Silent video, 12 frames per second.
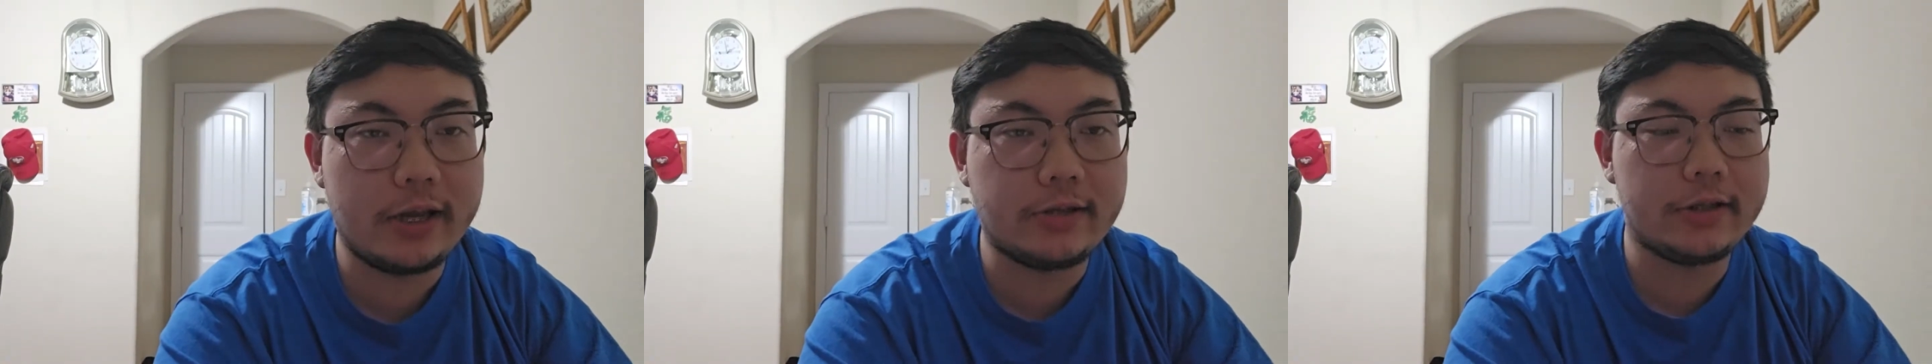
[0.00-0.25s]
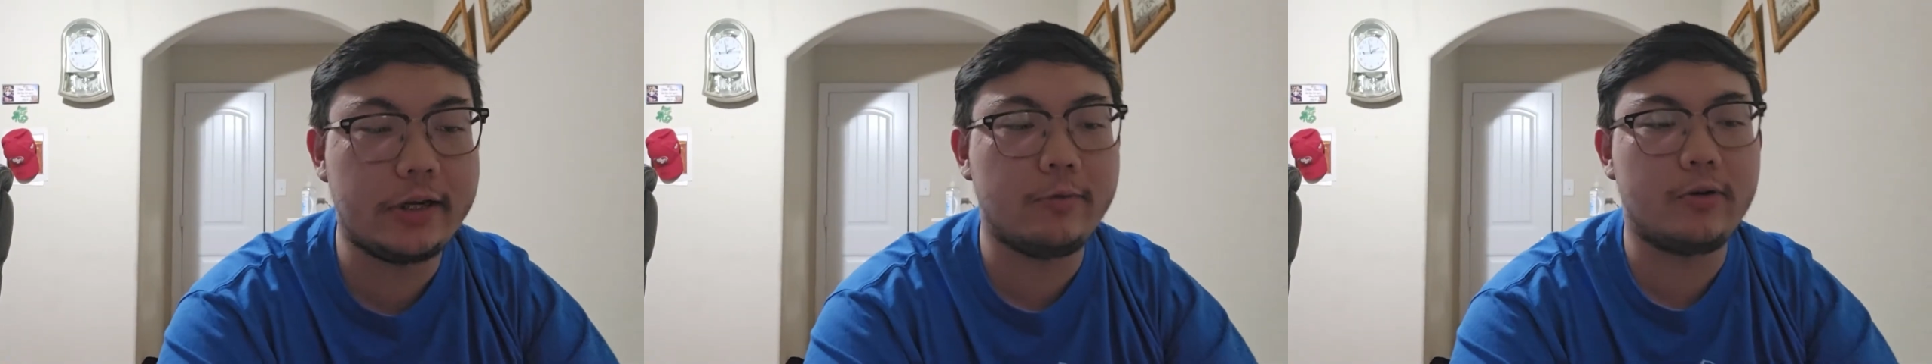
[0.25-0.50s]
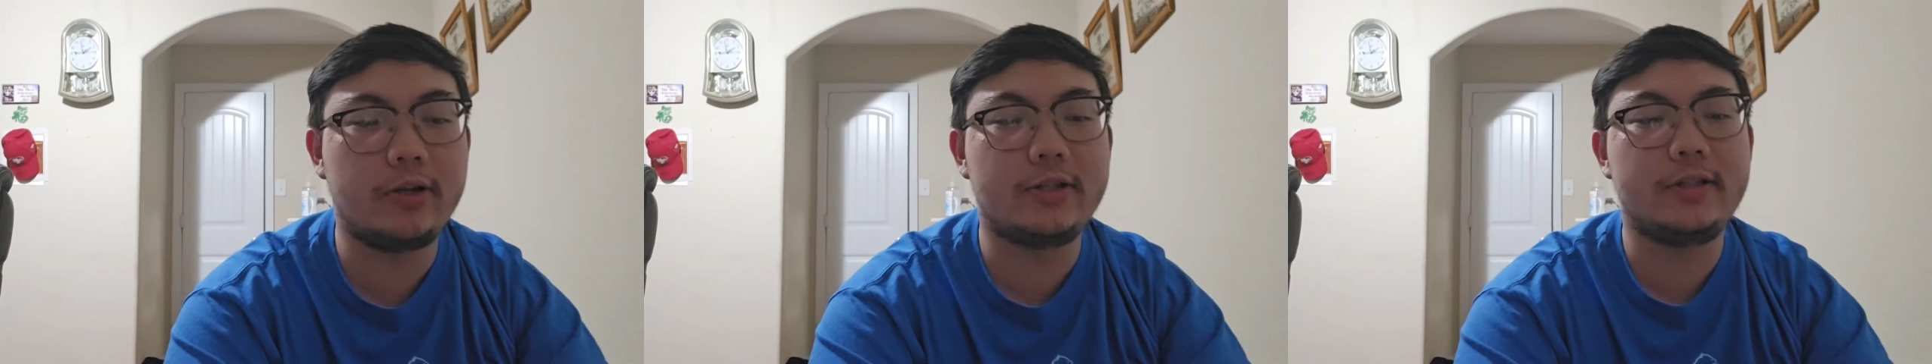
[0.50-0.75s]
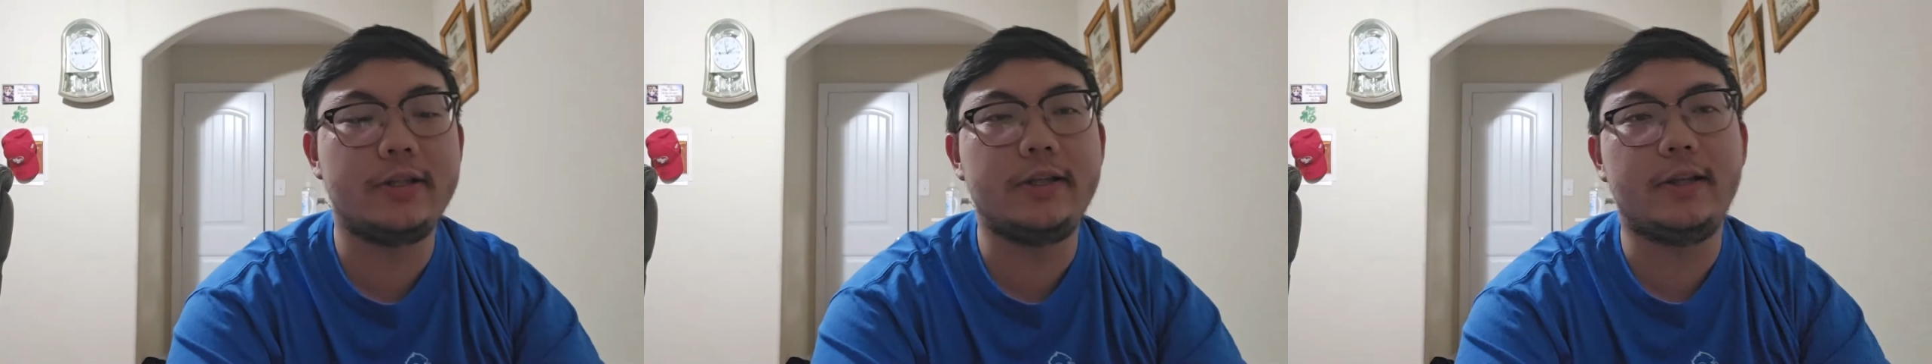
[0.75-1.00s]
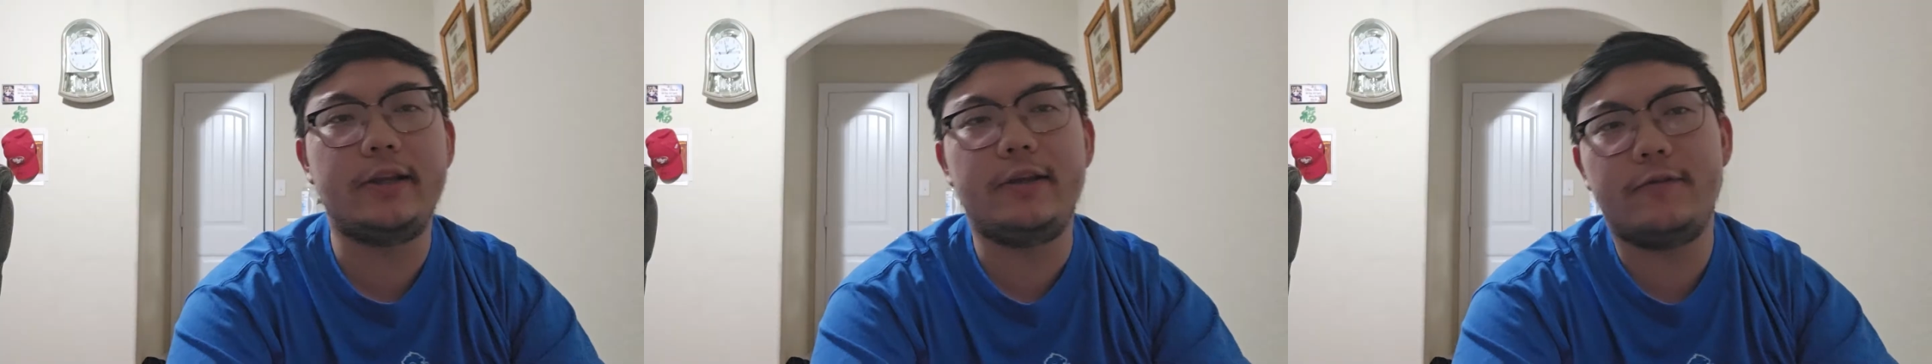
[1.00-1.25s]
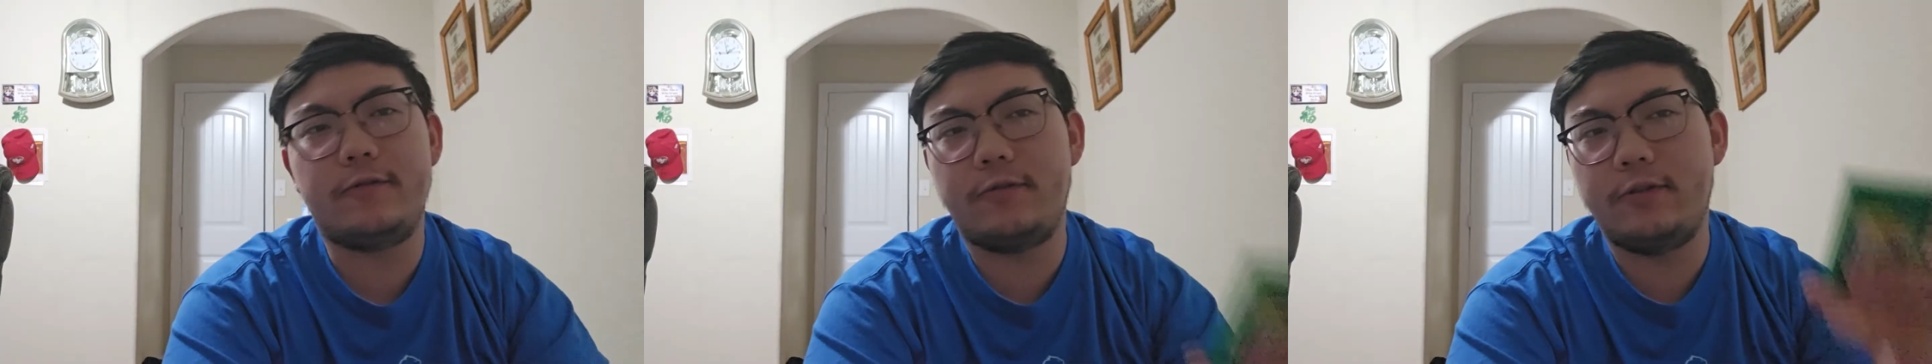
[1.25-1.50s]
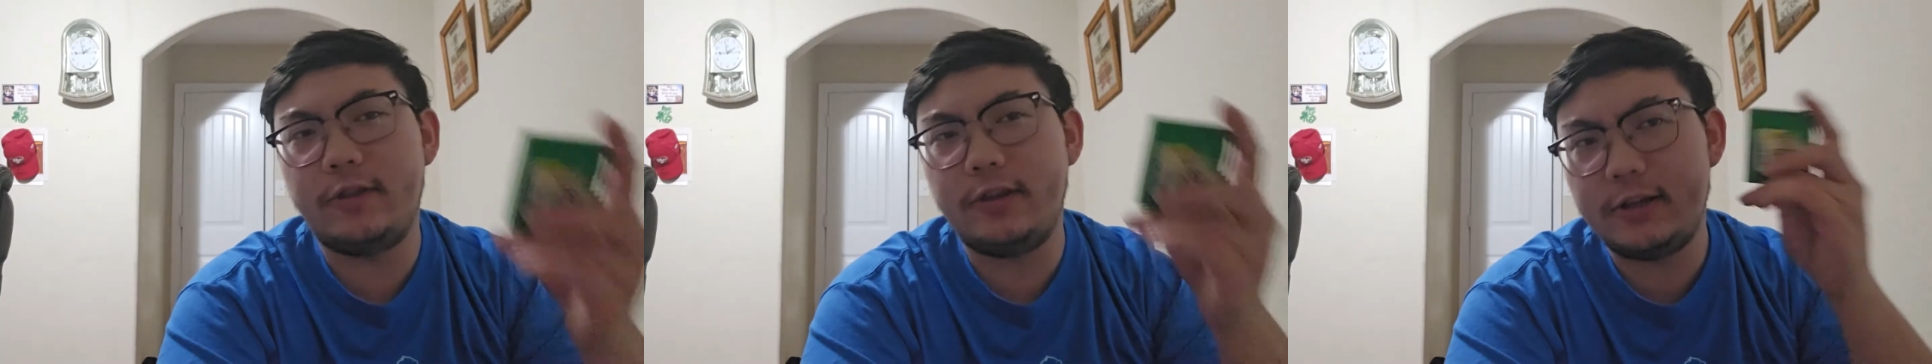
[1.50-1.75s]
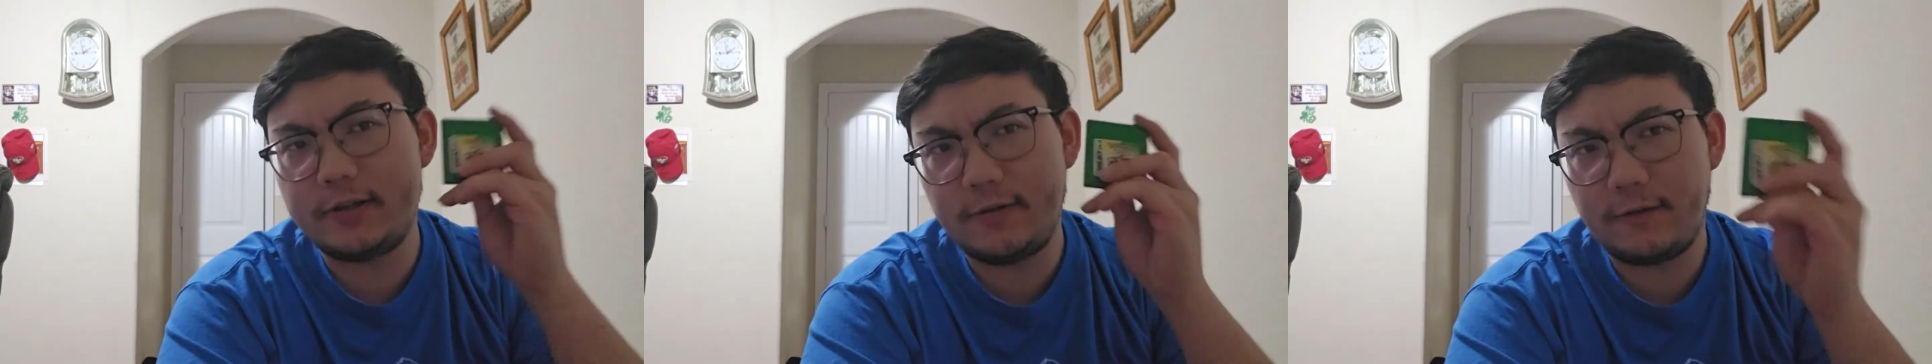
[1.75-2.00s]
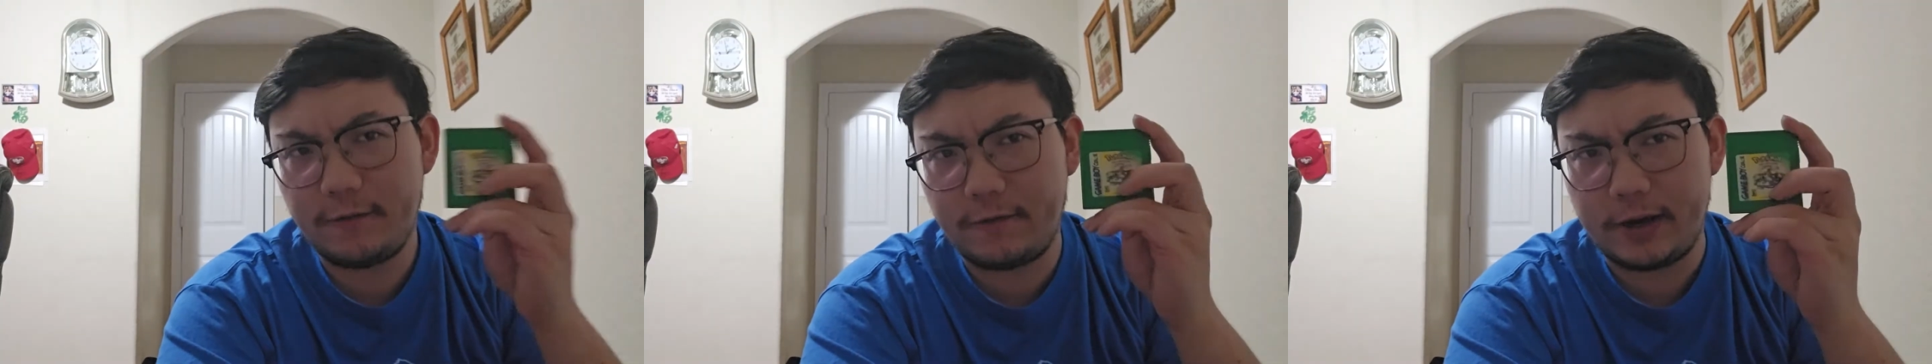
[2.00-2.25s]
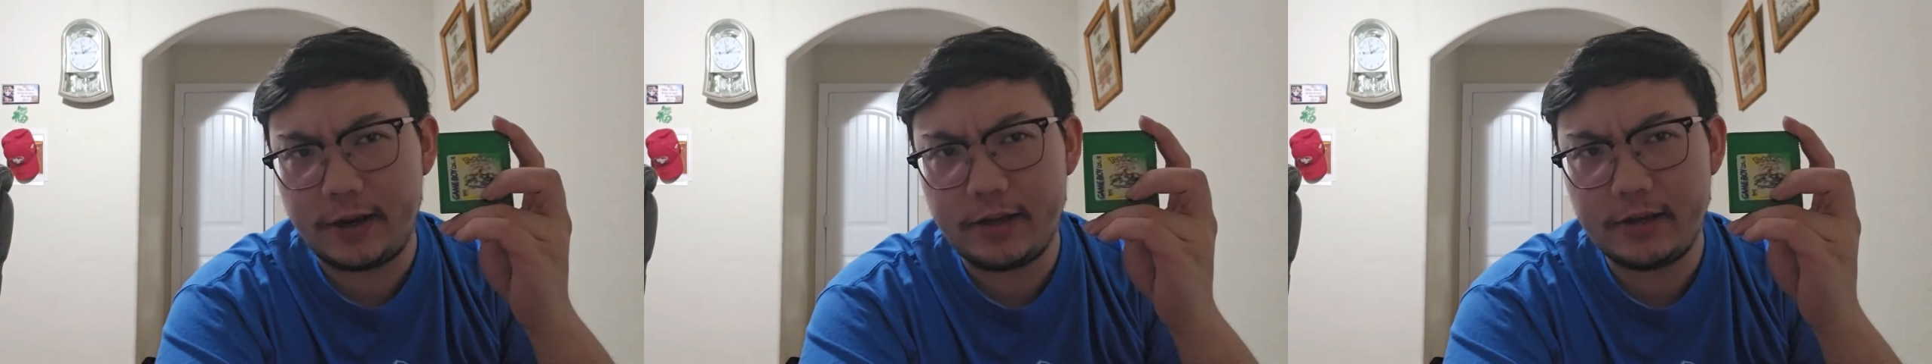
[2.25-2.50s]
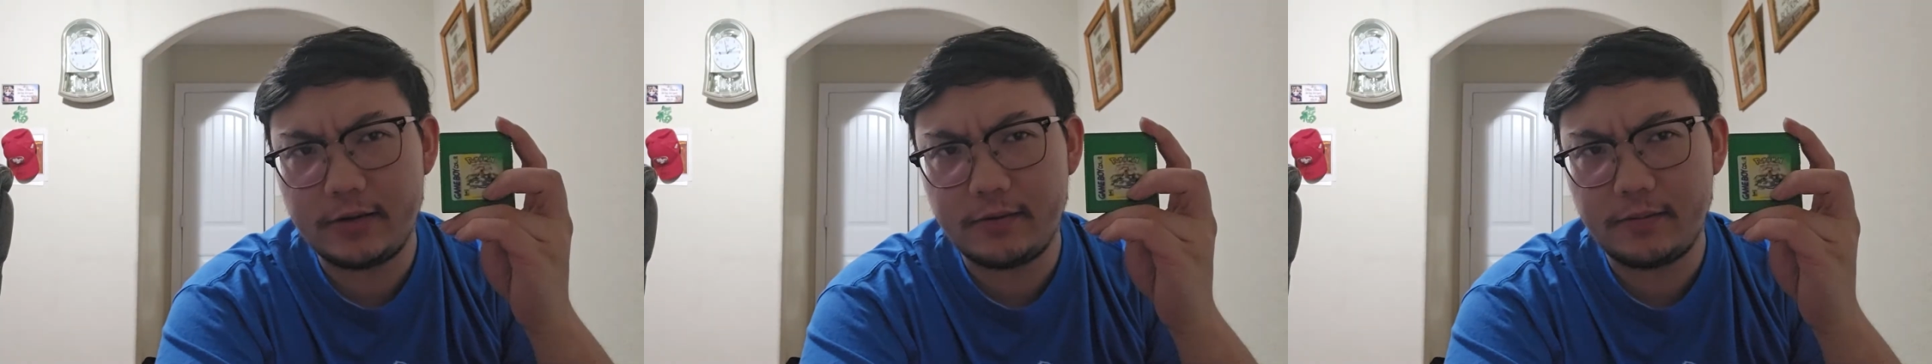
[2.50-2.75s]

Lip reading: Today we're going to see if this fake